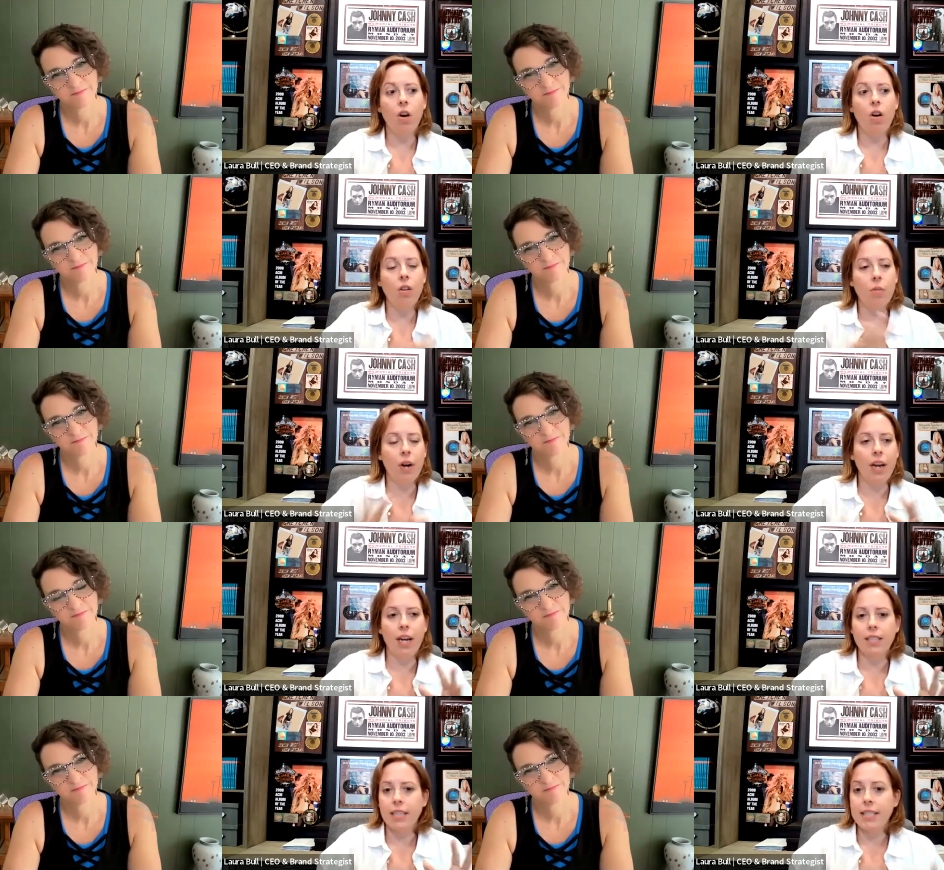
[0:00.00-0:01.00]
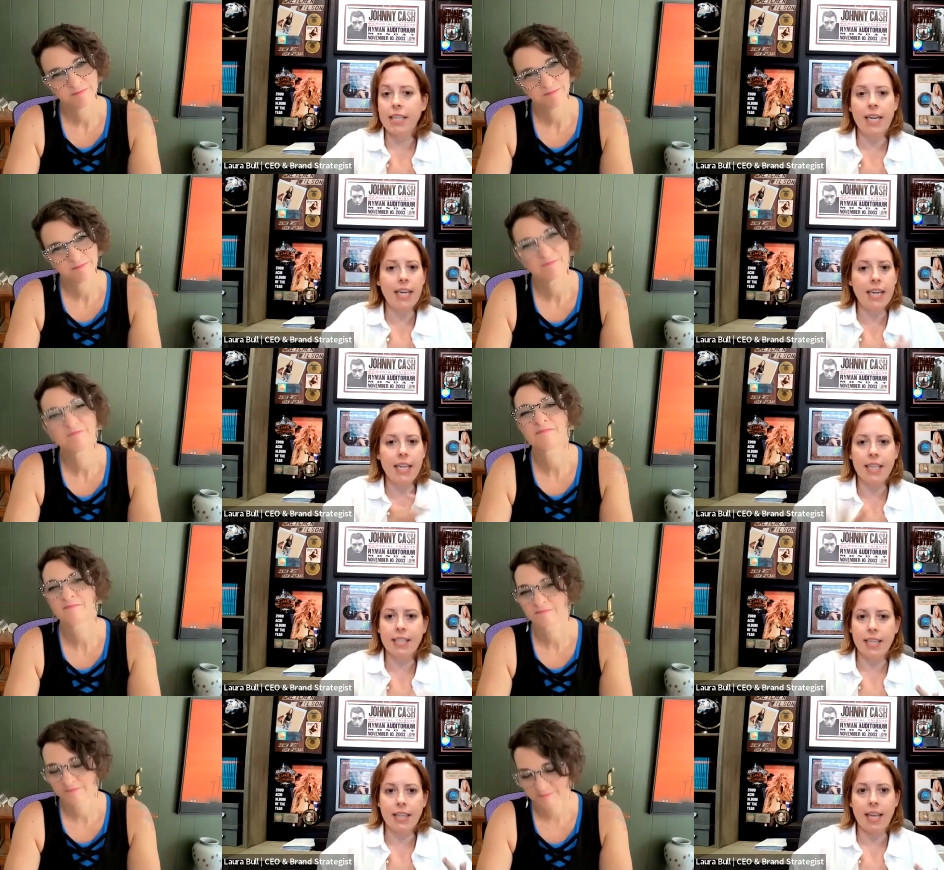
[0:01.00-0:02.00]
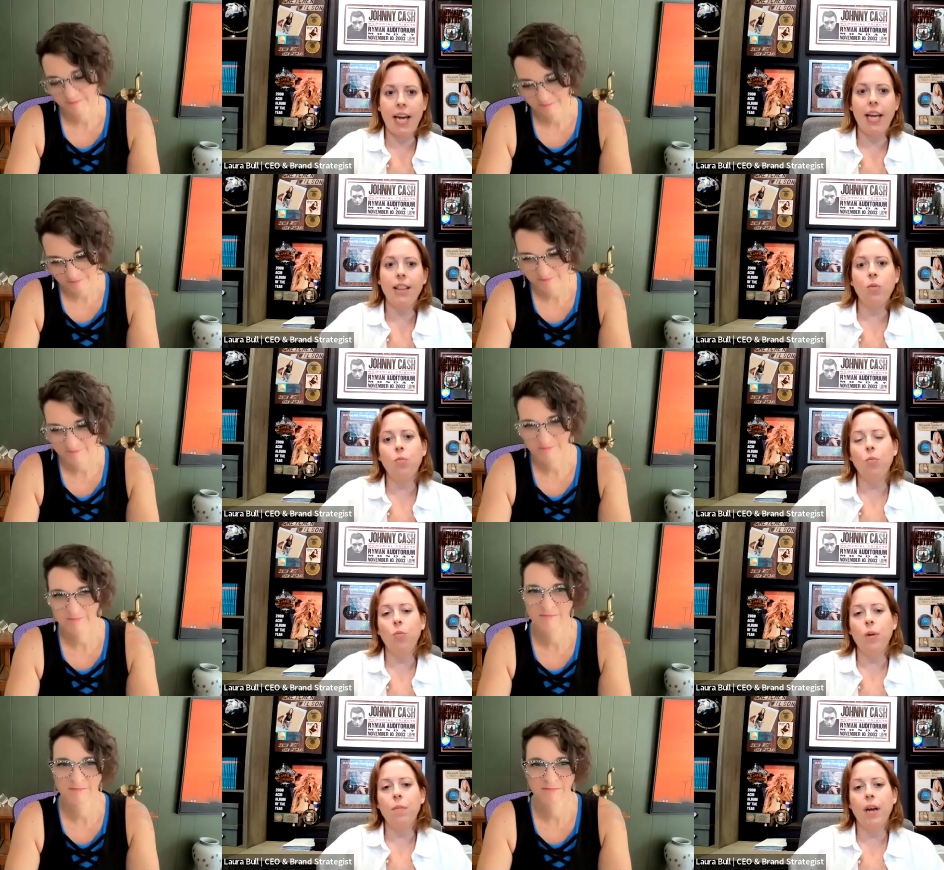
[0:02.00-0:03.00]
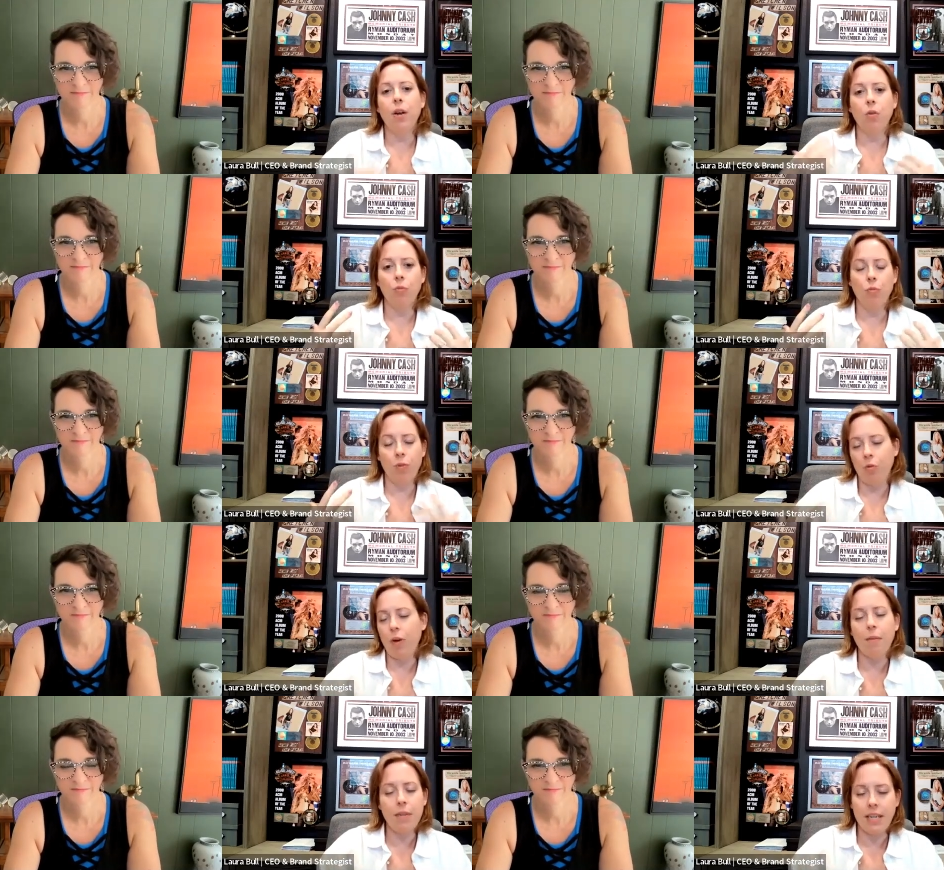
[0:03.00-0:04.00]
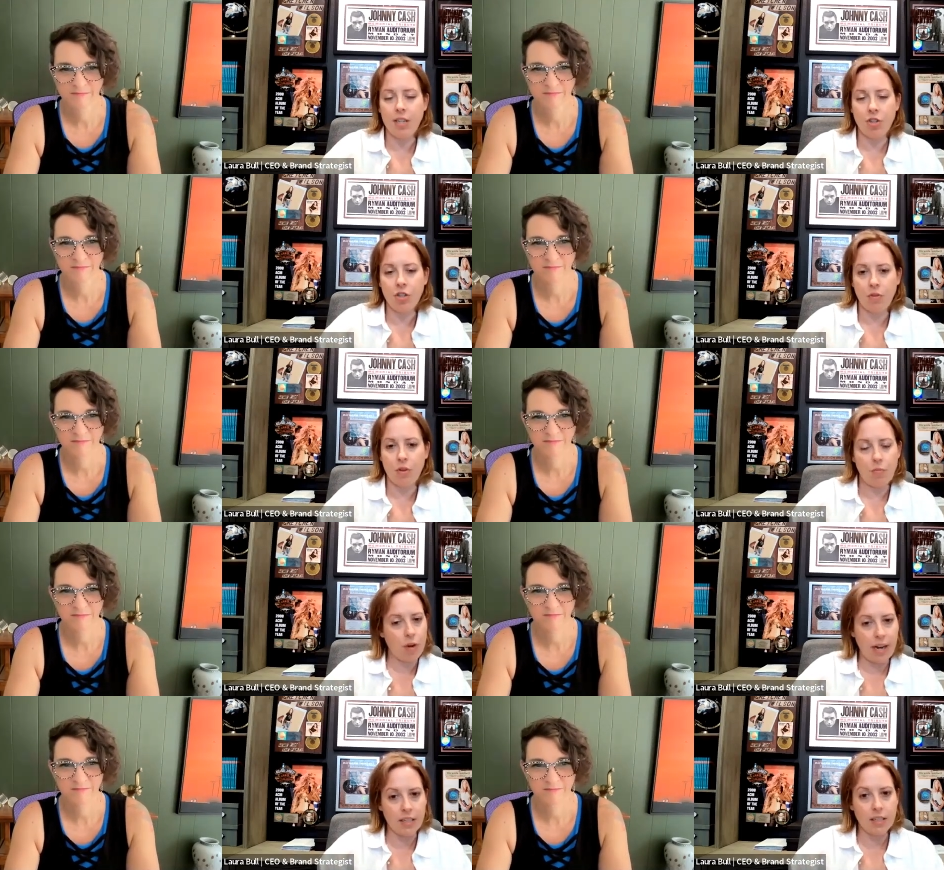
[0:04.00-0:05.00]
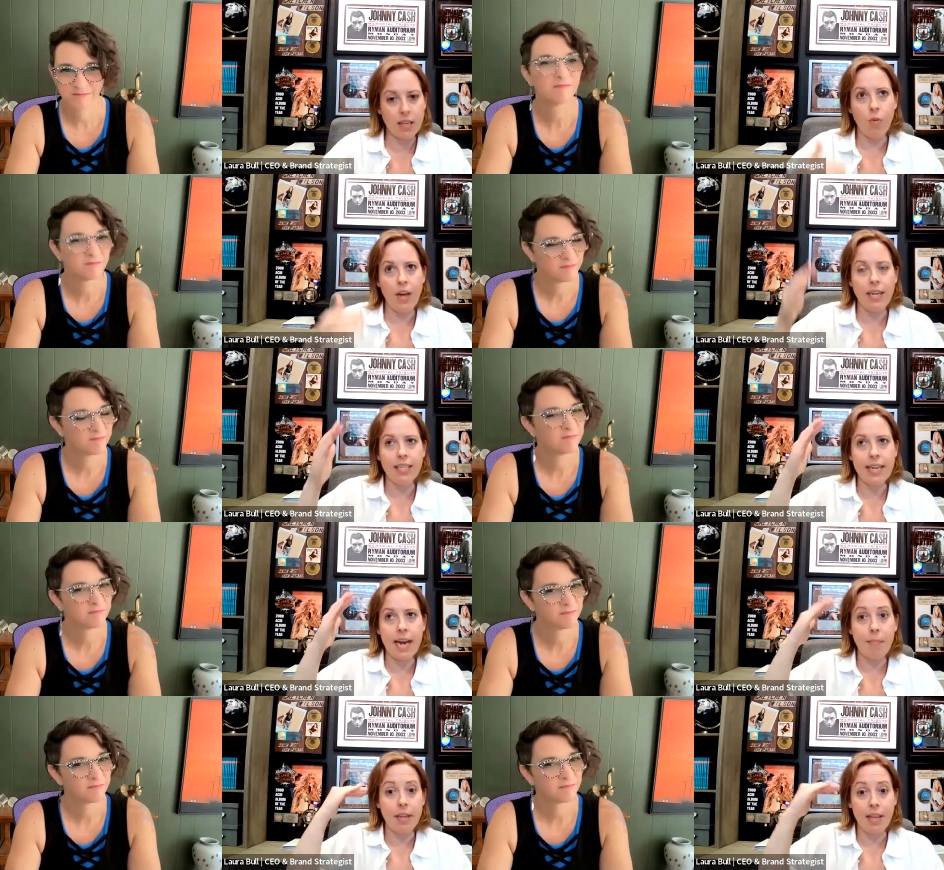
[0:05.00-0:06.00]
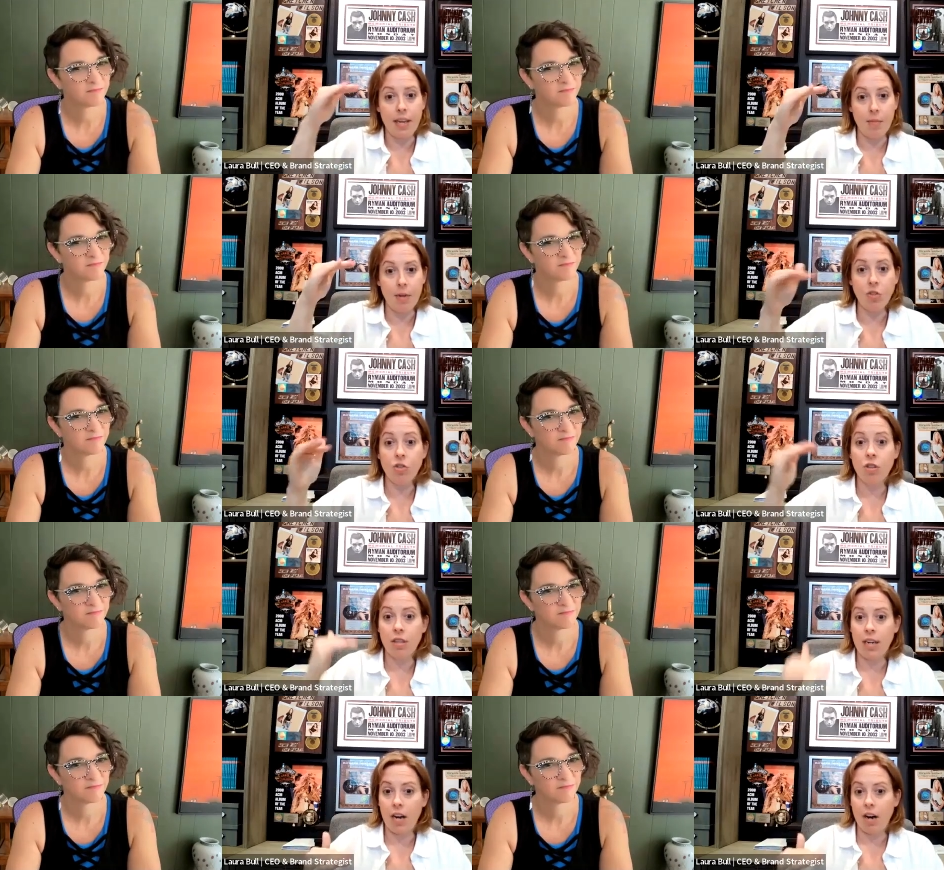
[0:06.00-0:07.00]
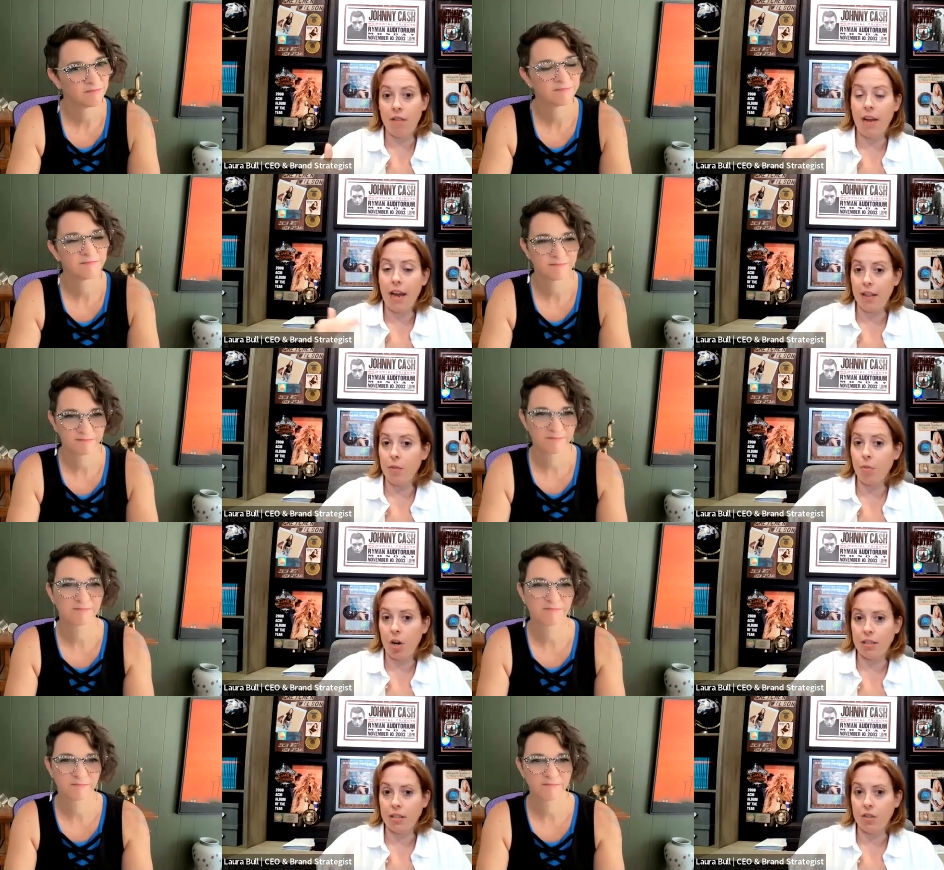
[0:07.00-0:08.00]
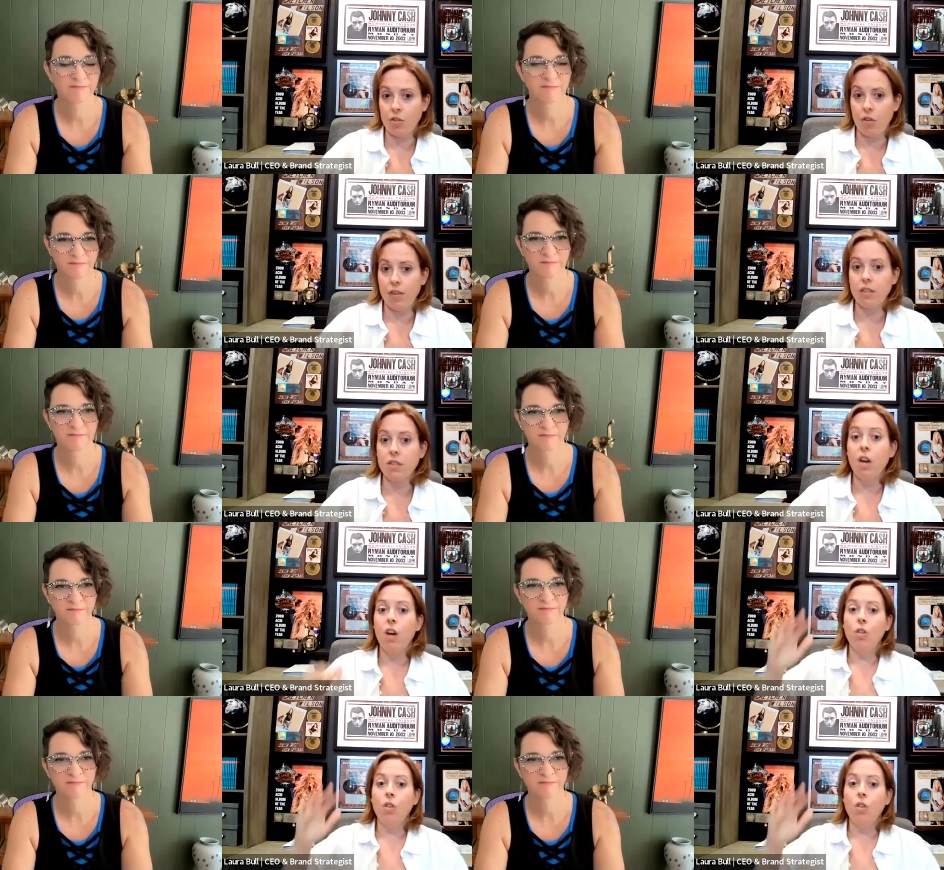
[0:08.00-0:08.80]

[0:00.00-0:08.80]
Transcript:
Speaker 1: all the brand identity, things like that. And then we make the recommendations for the brand that needs to happen in the image, the narrative, and the product and the service.